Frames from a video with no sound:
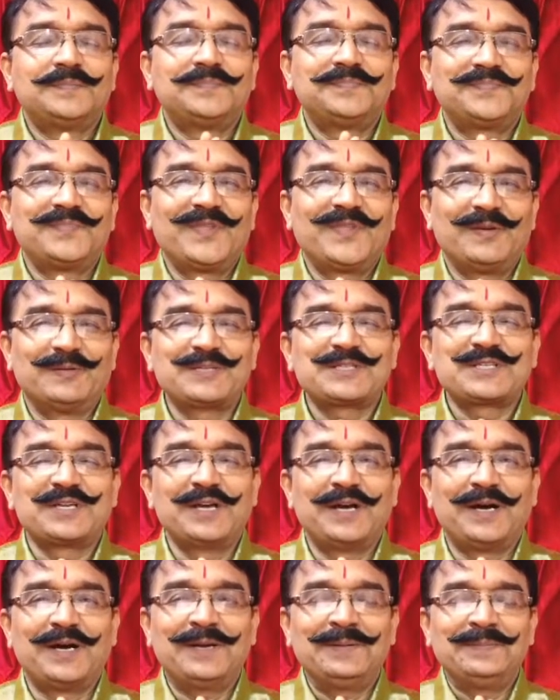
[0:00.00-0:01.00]

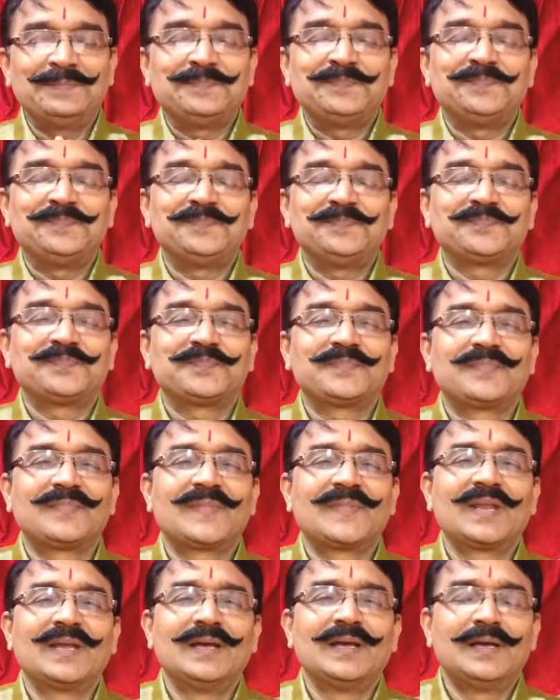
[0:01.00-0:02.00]
Namaskar.
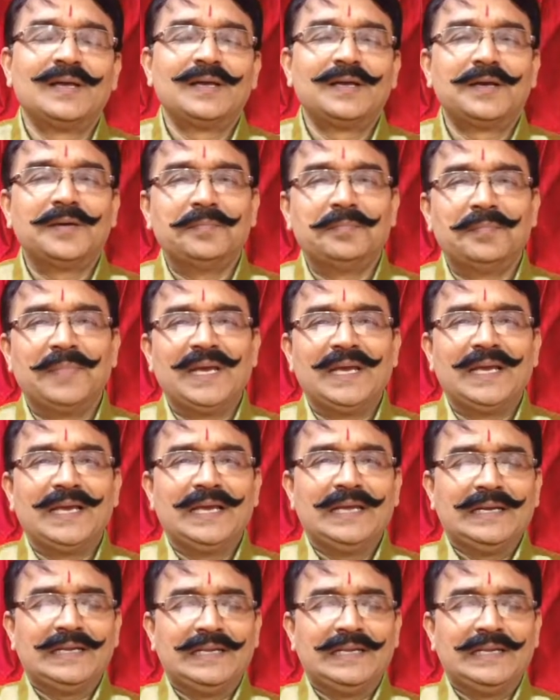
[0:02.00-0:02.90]
Man